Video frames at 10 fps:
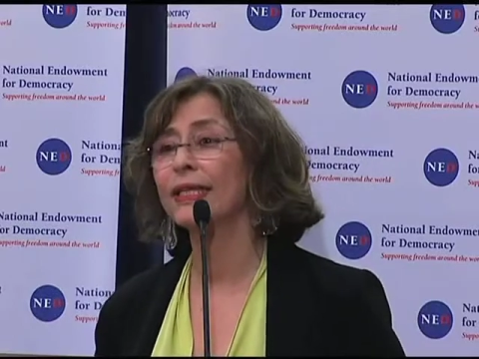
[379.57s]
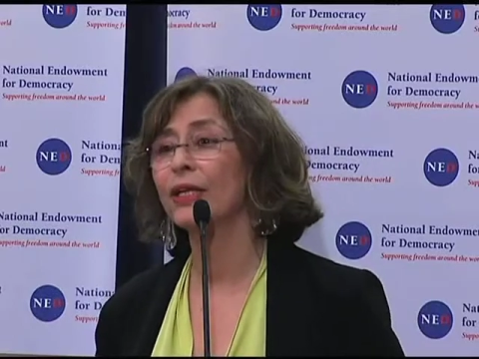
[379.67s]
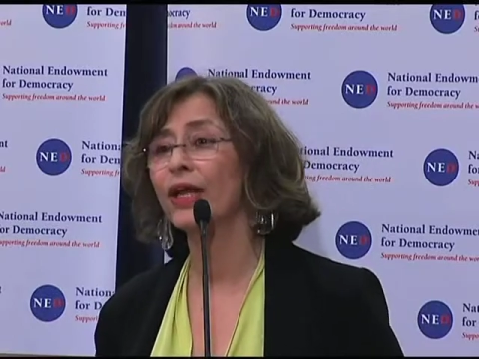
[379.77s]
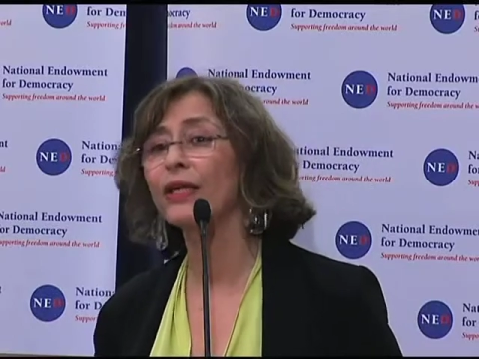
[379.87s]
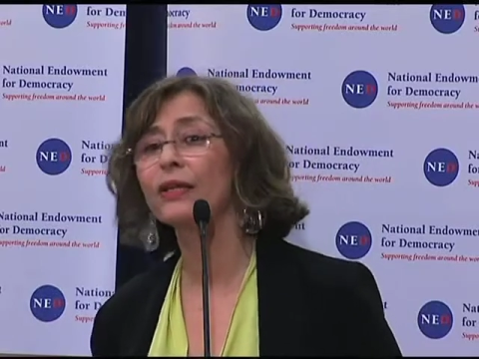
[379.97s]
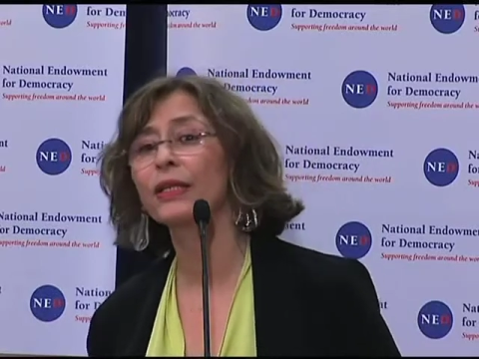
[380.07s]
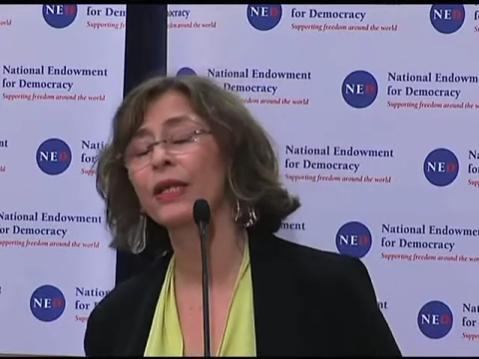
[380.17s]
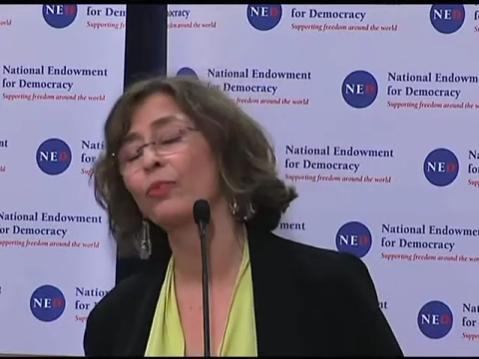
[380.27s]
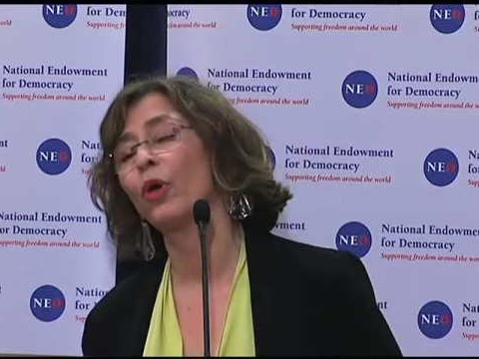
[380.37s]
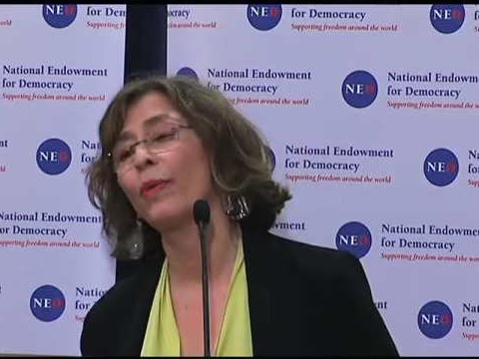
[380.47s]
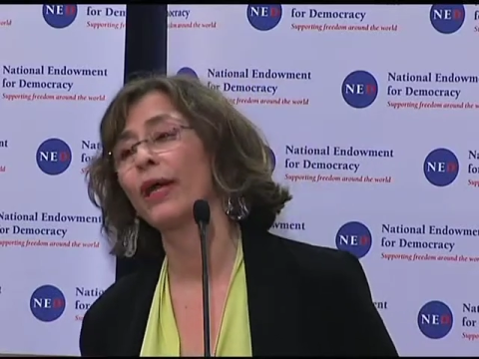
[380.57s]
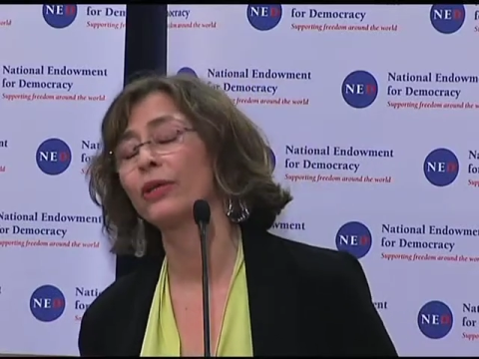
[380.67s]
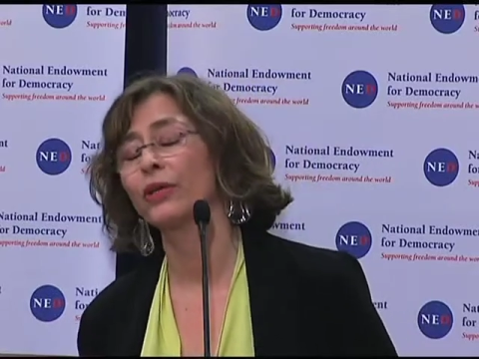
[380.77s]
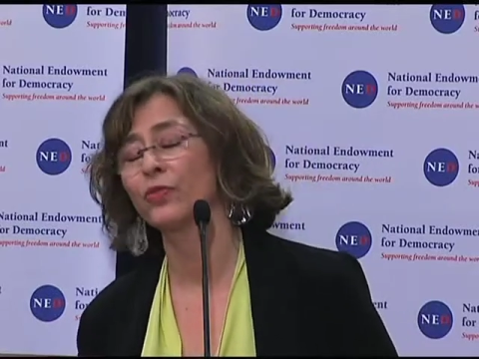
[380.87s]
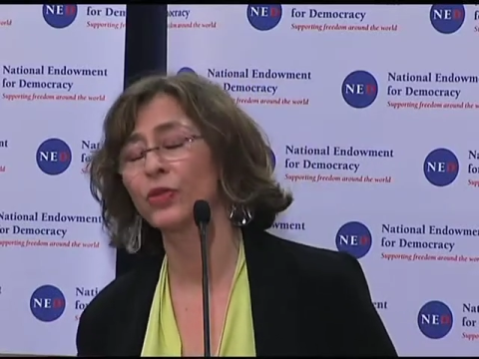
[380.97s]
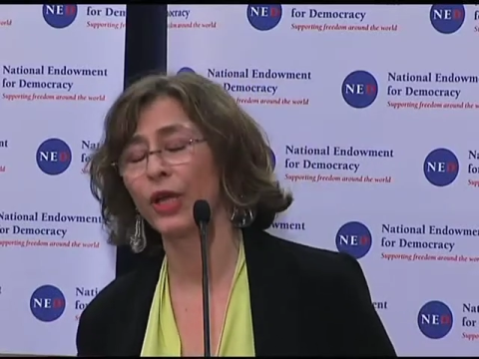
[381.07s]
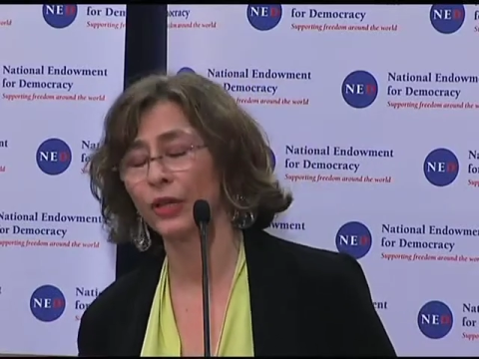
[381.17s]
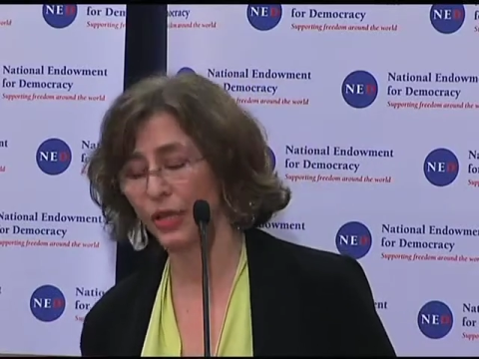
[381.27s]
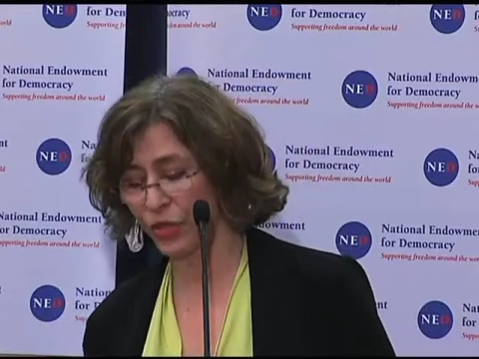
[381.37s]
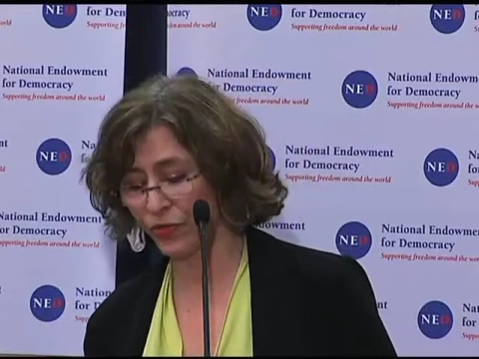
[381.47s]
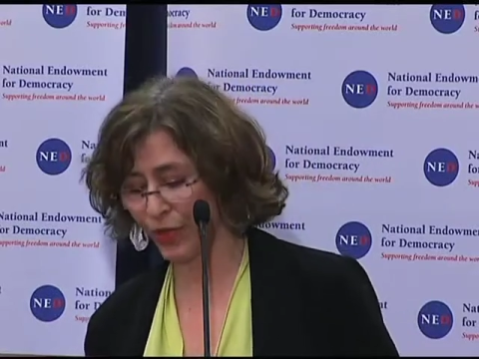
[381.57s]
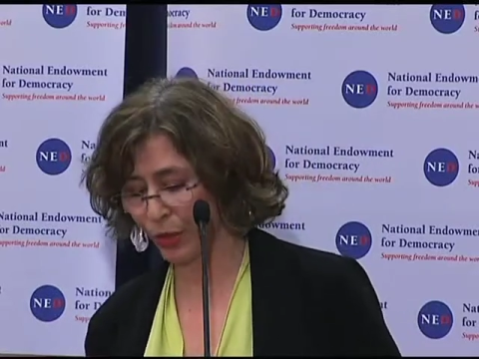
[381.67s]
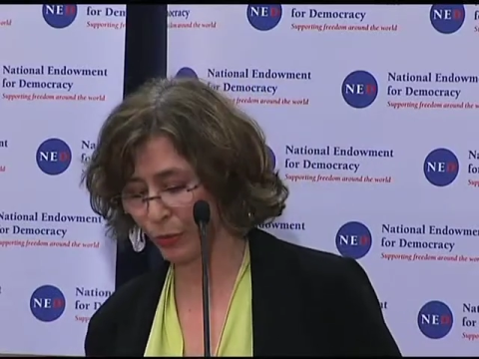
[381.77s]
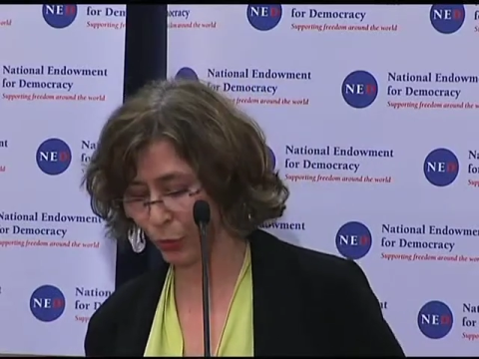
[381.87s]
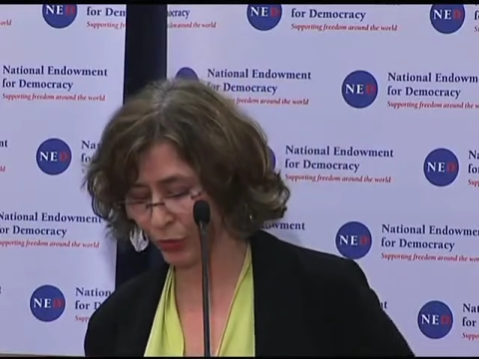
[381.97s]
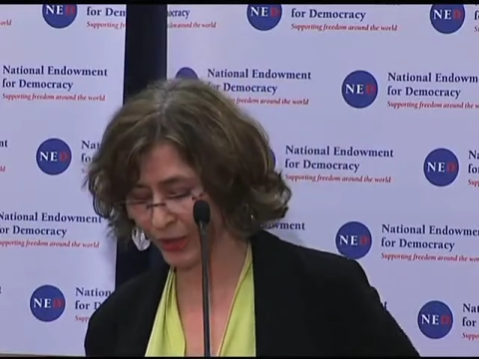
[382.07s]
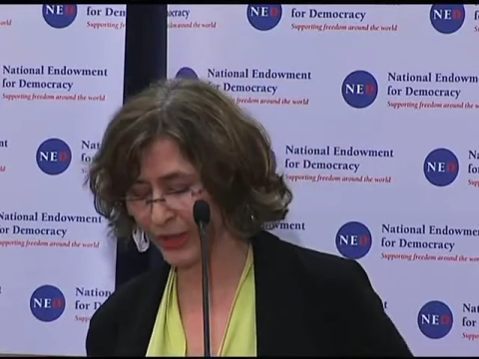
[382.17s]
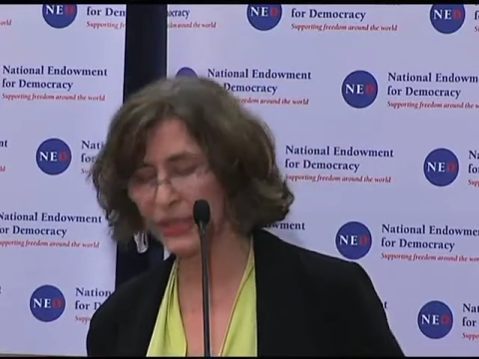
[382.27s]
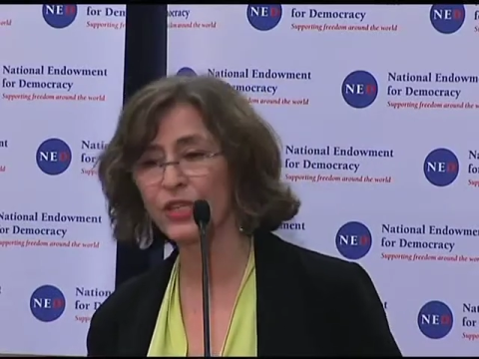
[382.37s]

another thing that Babak does, which I think is very important,